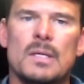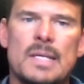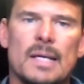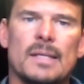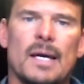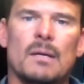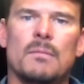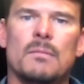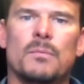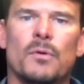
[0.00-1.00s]
Next
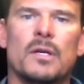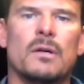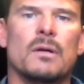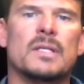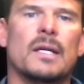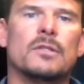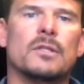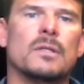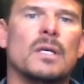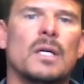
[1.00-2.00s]
item to bring to your
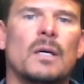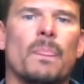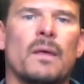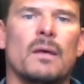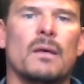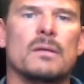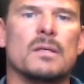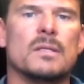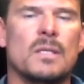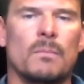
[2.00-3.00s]
attention
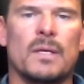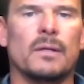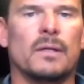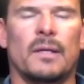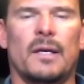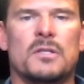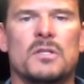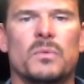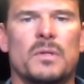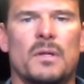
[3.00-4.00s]
is some
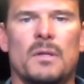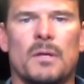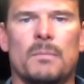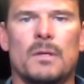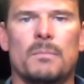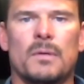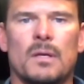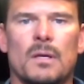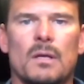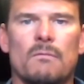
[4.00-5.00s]
calculations within the
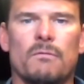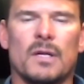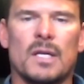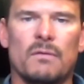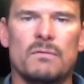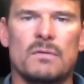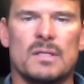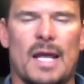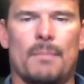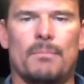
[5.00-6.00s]
PPP
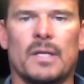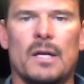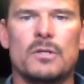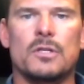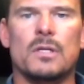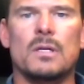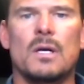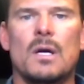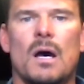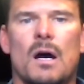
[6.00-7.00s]
forgiveness application
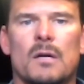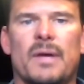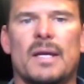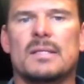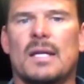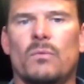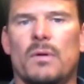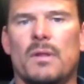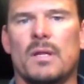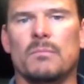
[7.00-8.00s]
are based on
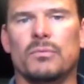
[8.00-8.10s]
whether the